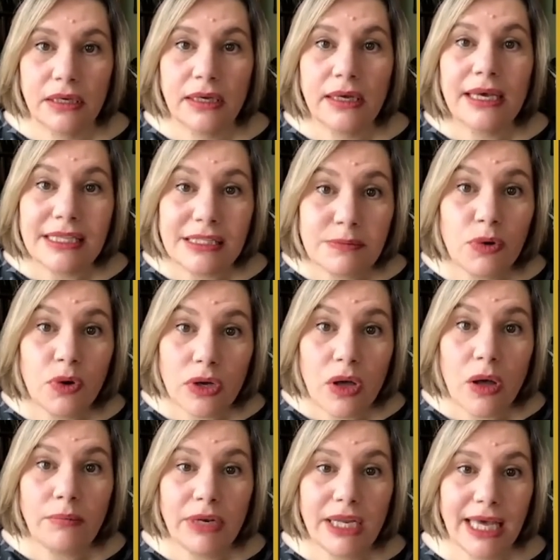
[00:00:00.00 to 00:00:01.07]
It's more
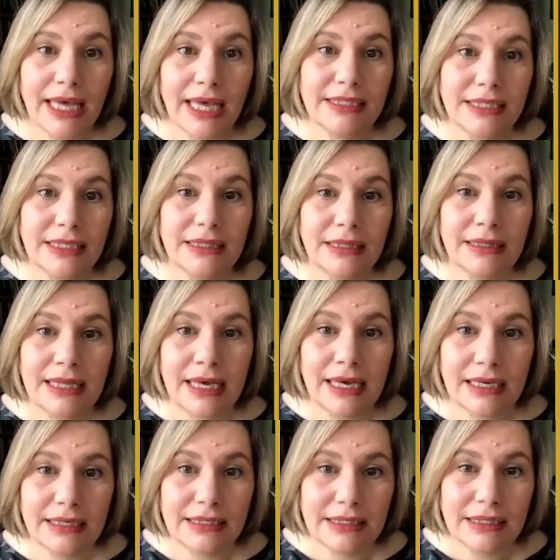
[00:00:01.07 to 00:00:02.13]
complicated than that.